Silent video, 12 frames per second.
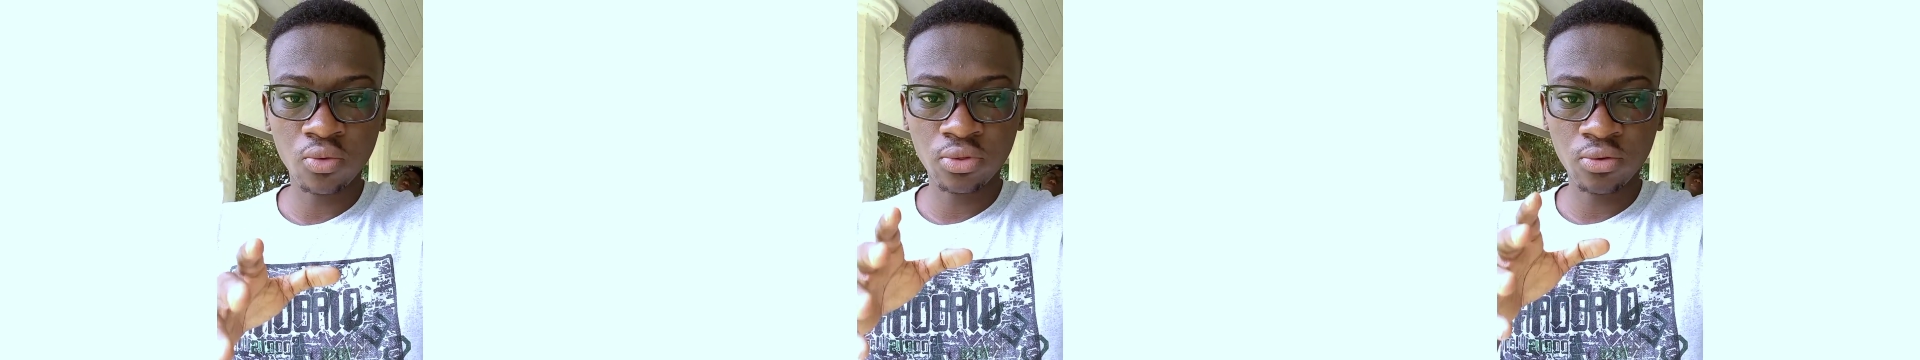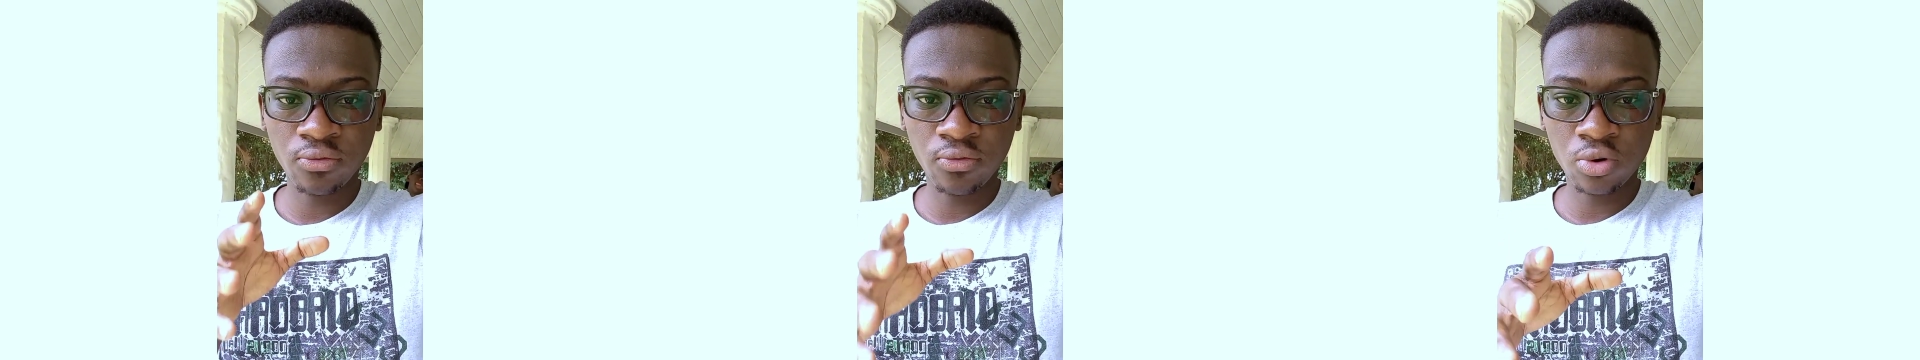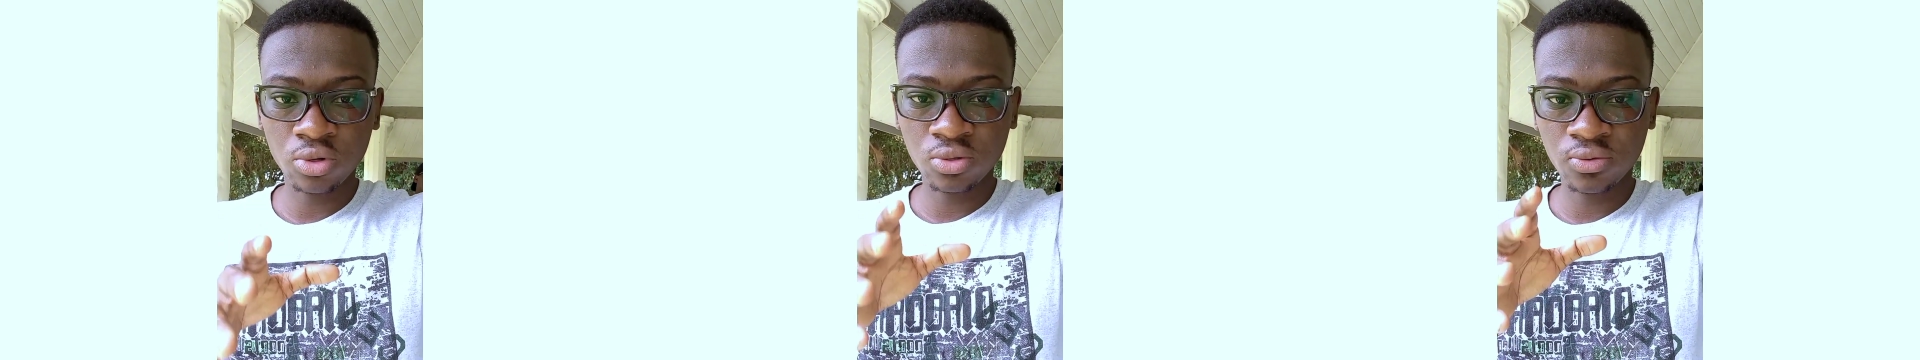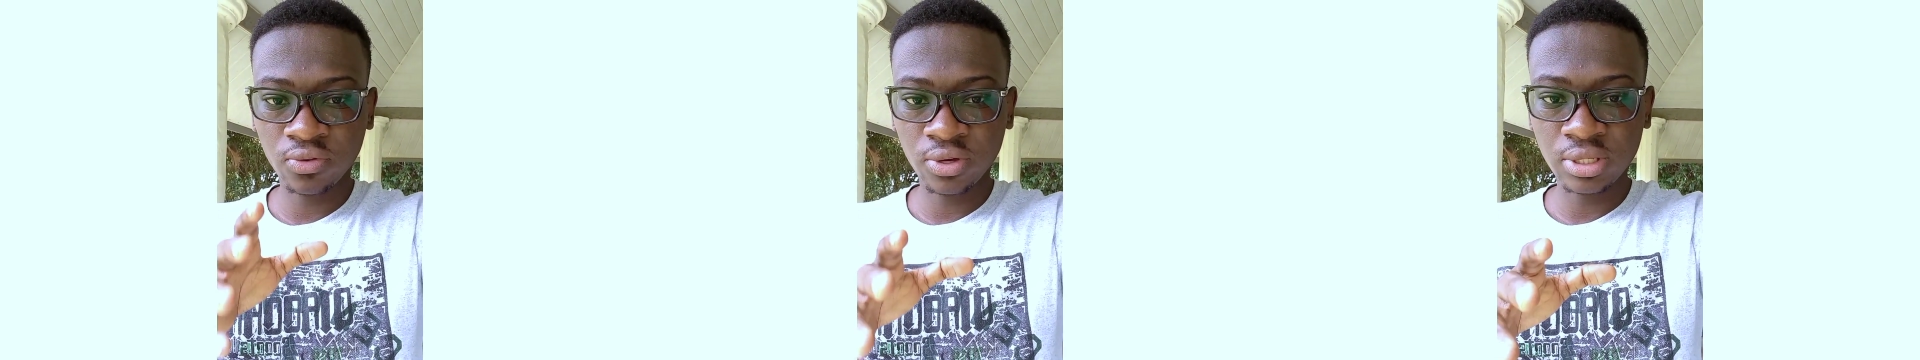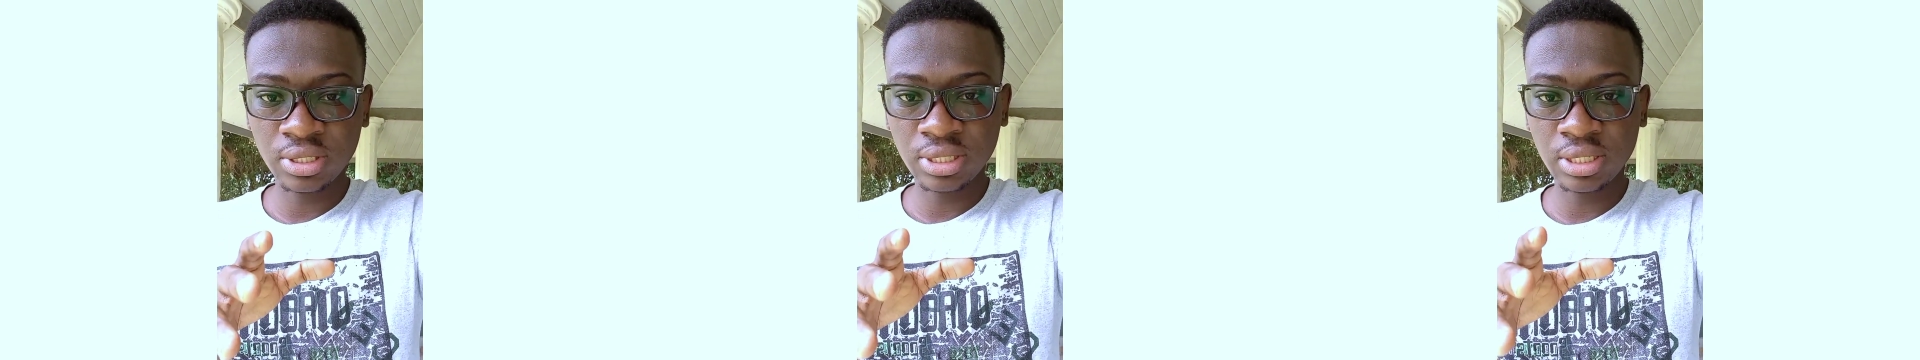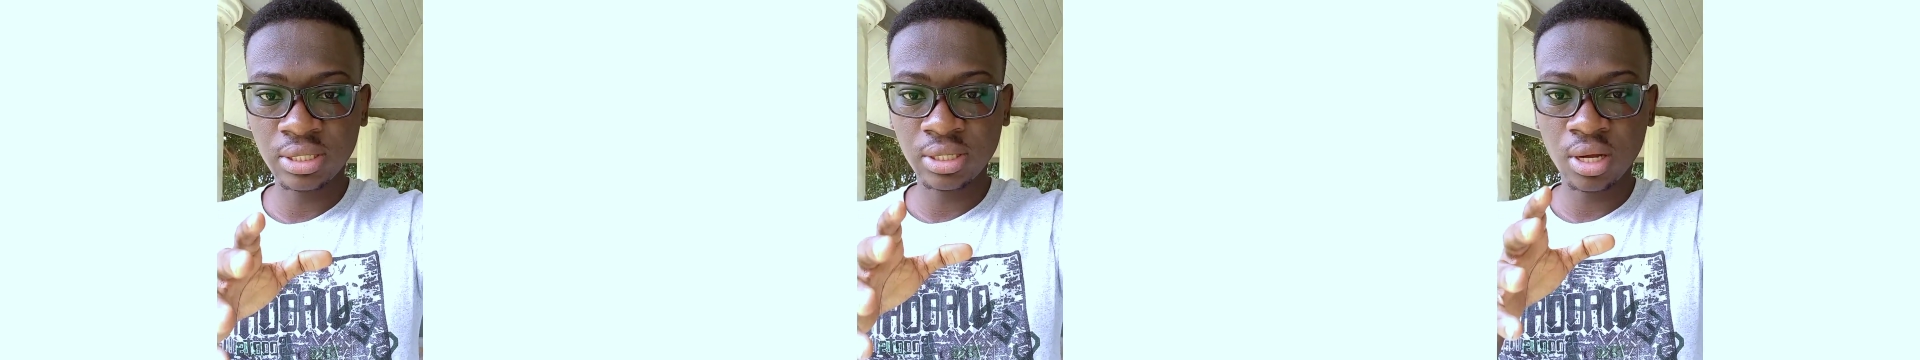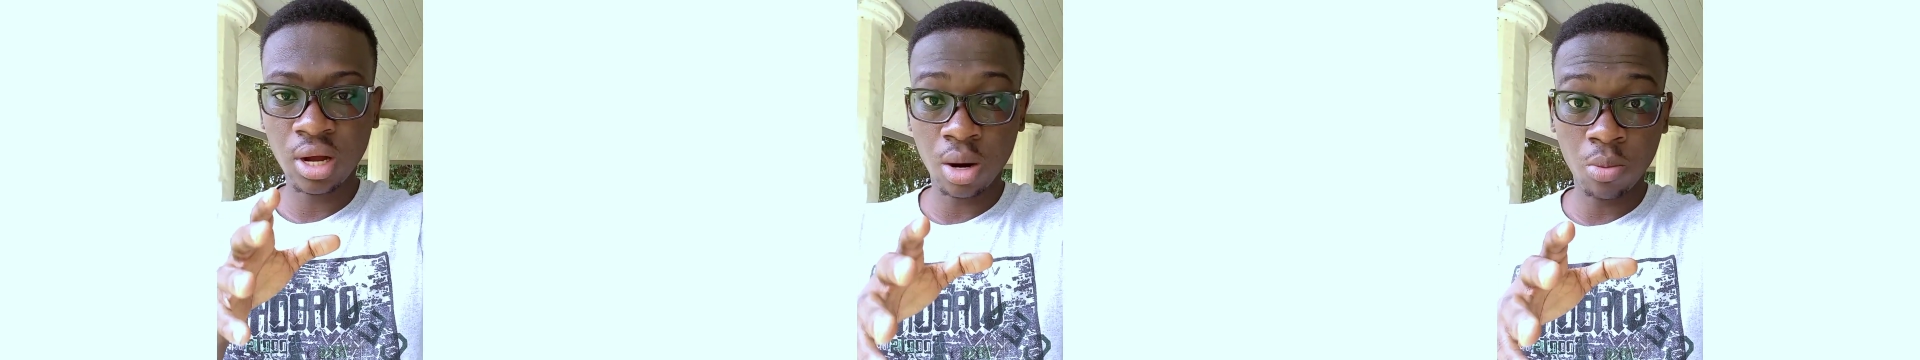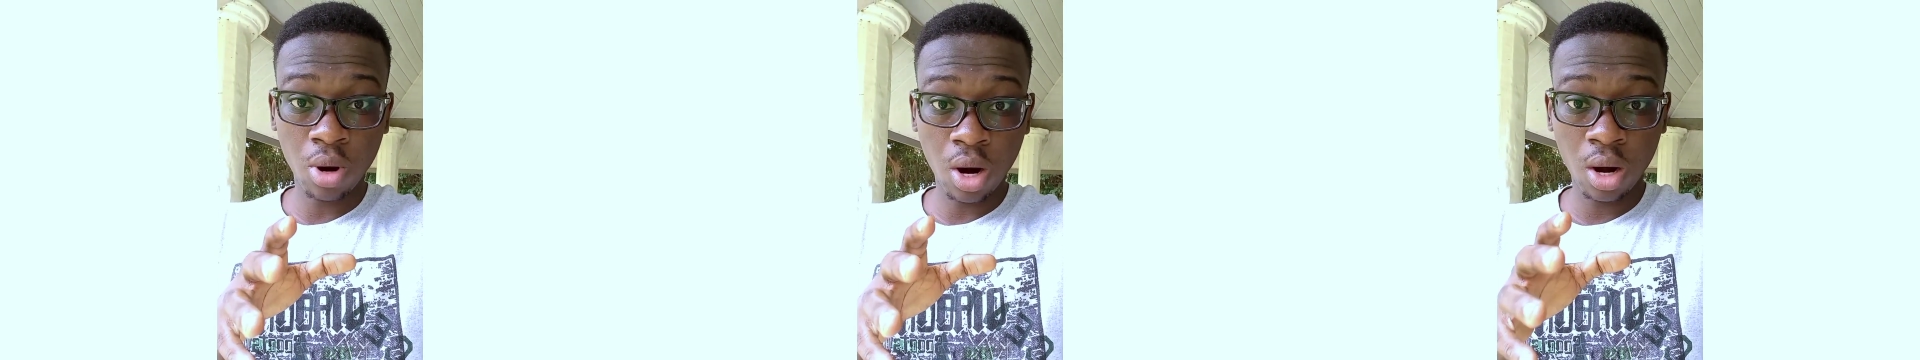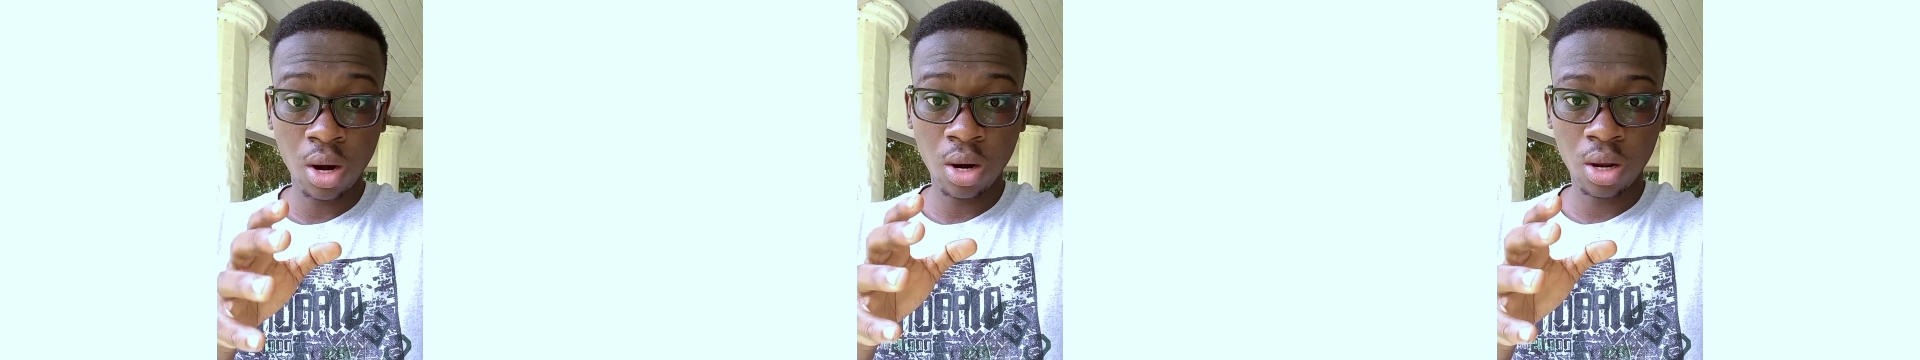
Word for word: of the front facing camera